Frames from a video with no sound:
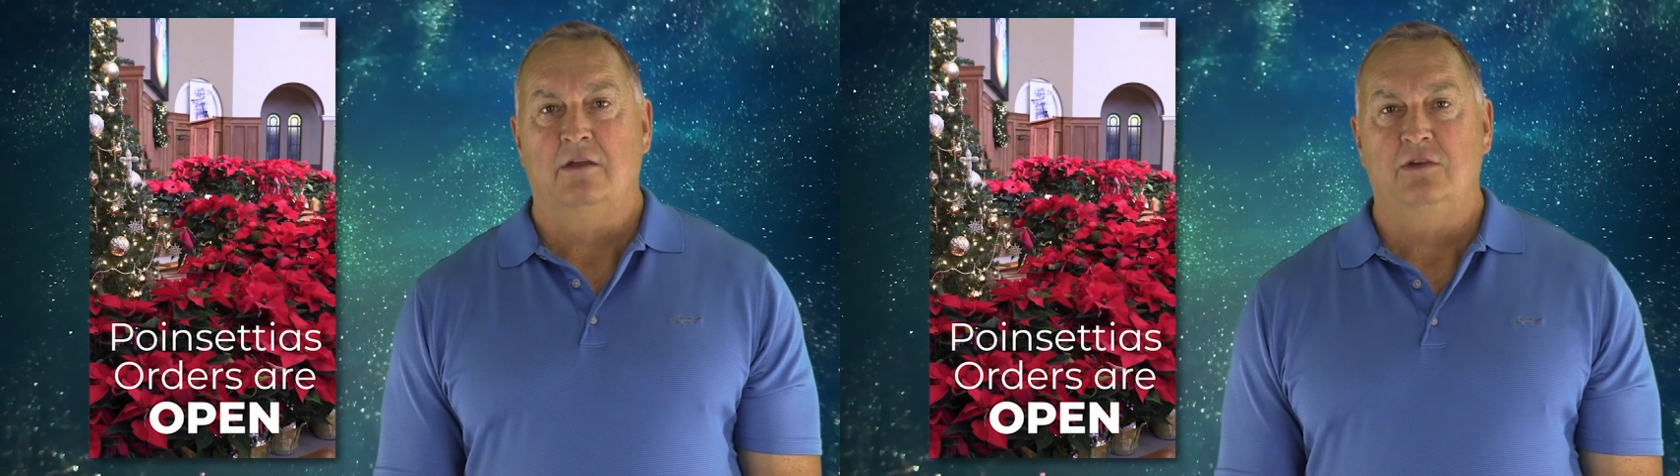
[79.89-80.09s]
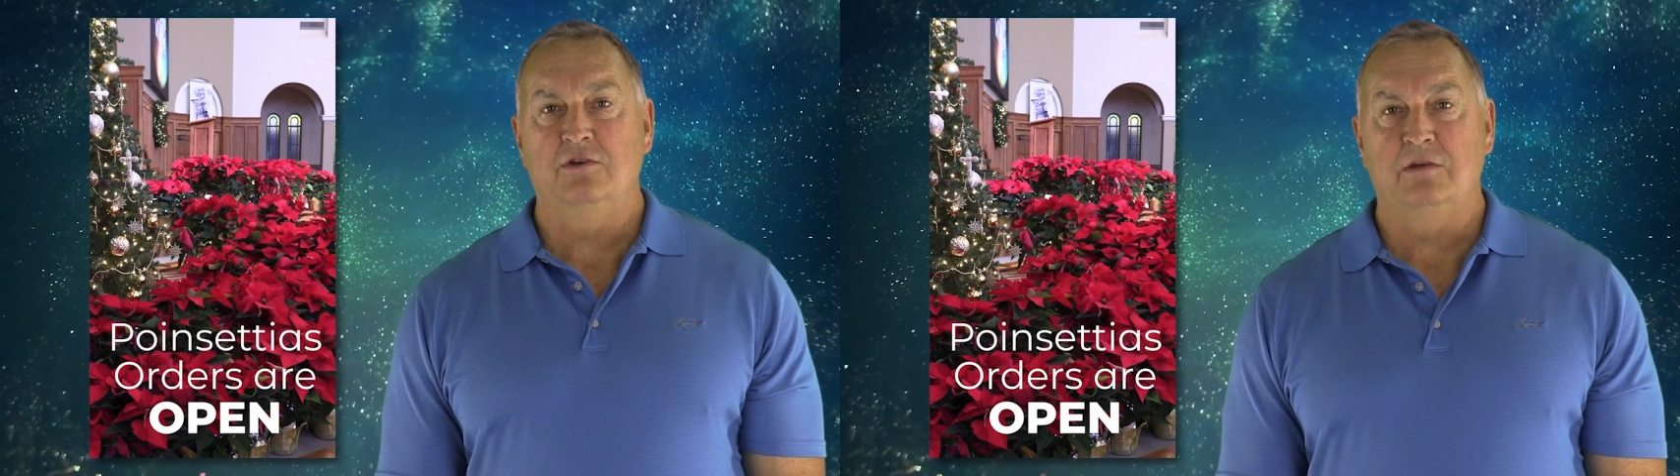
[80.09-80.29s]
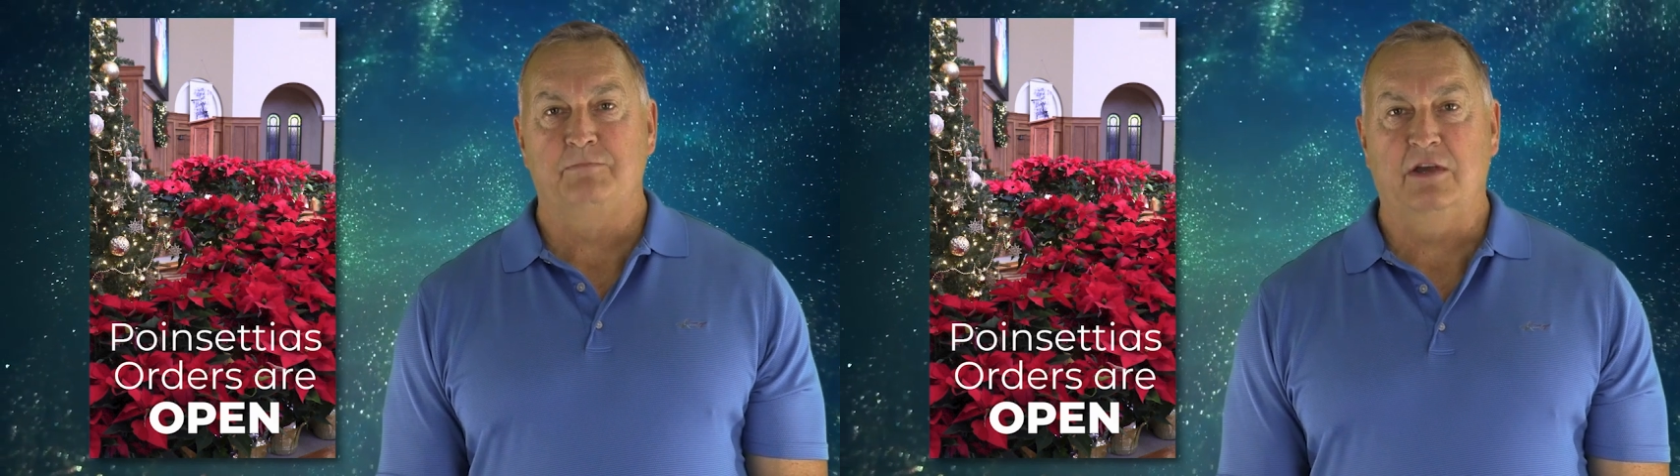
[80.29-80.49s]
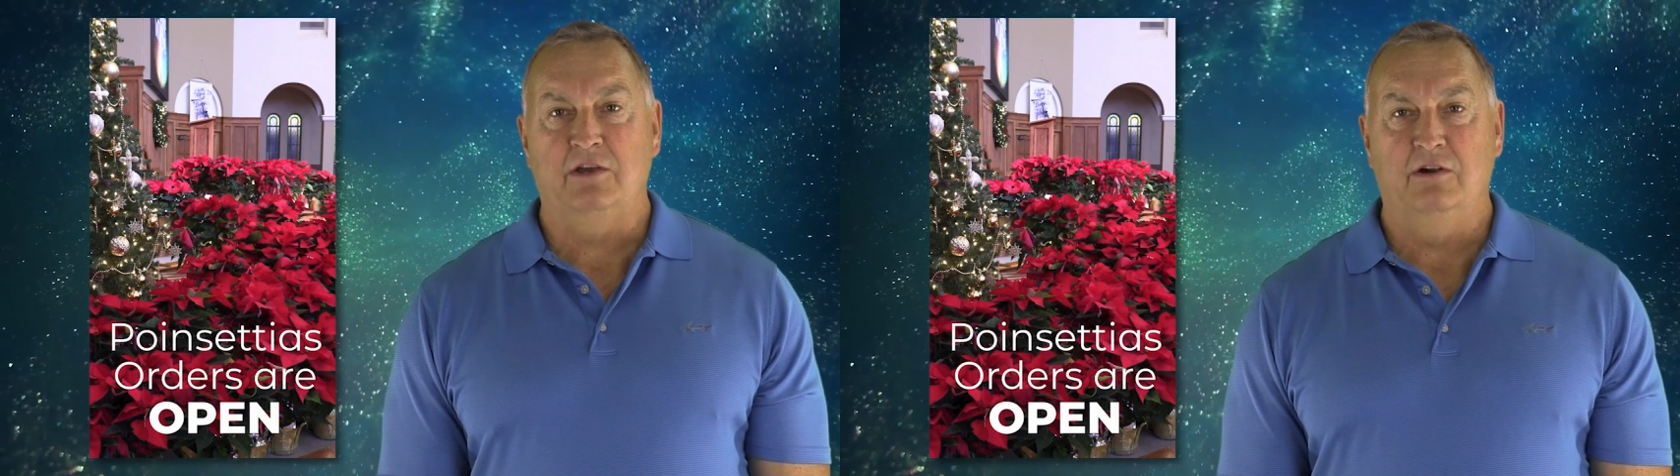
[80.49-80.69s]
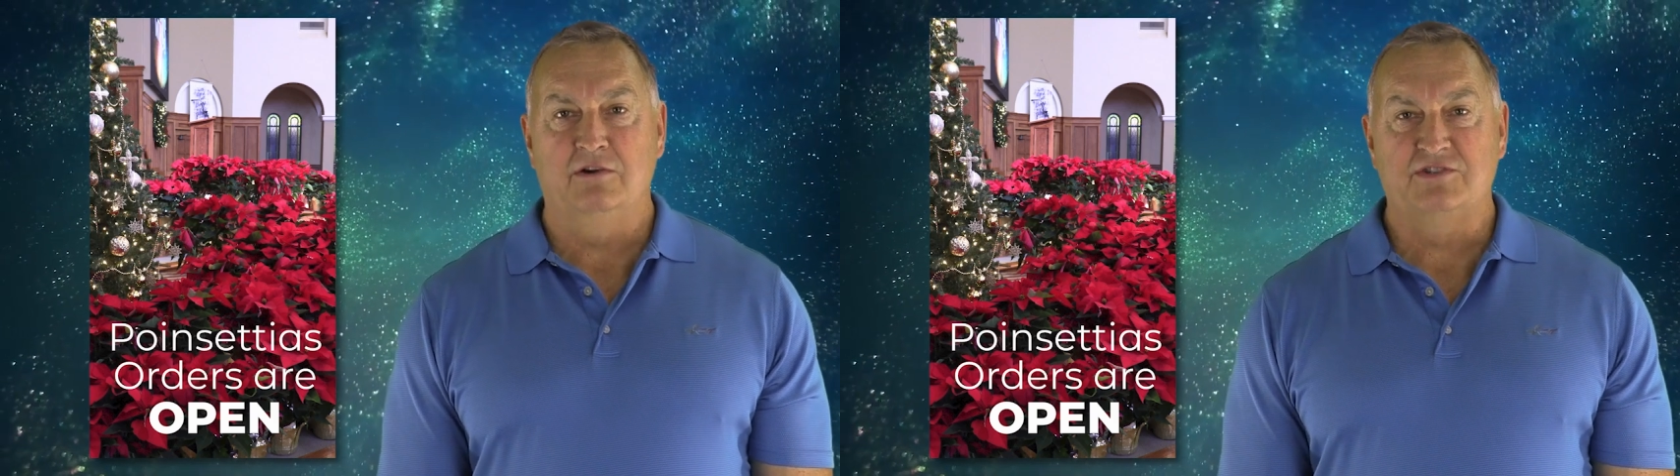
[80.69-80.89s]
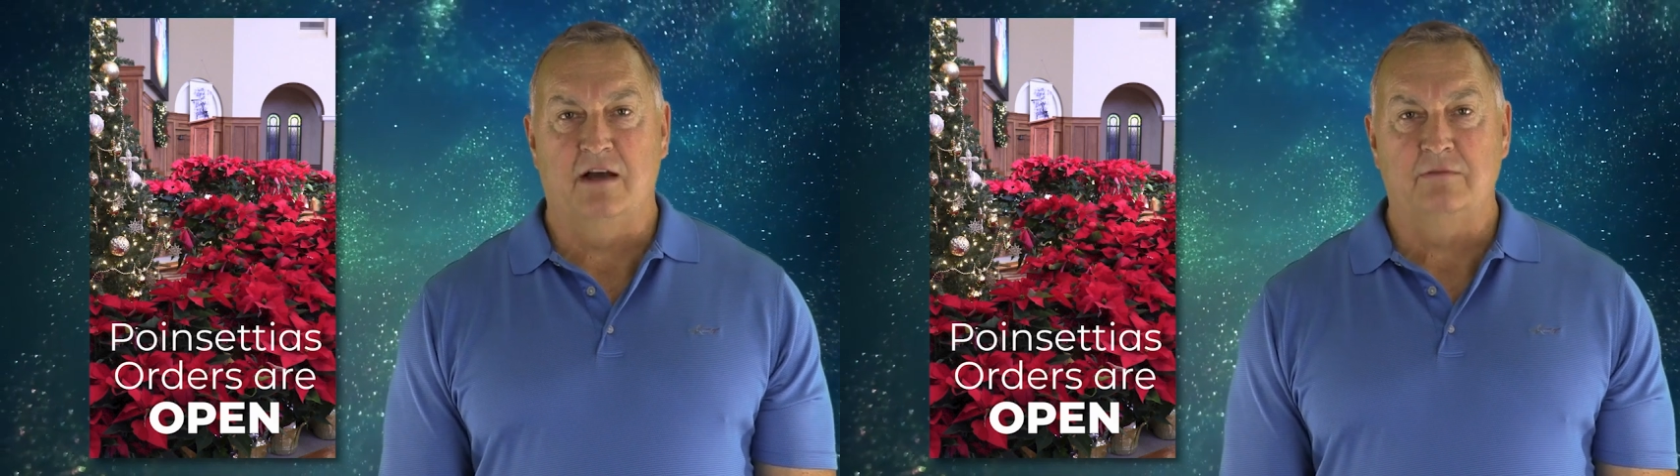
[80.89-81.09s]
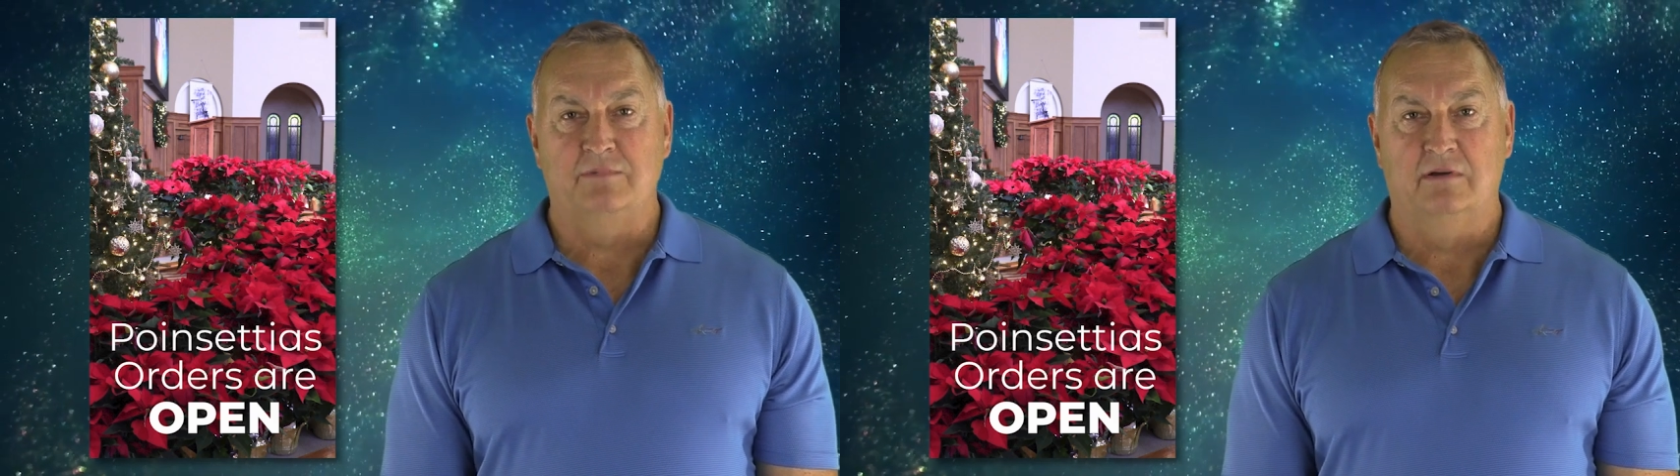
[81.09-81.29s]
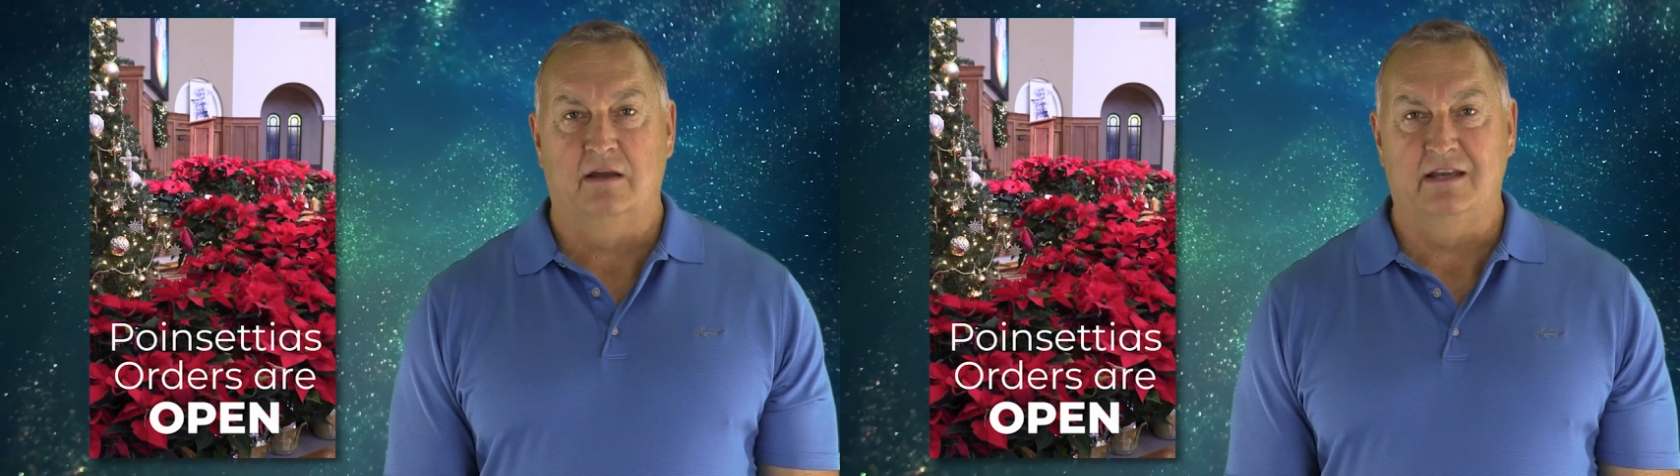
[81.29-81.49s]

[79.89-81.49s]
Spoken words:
You can pick yours up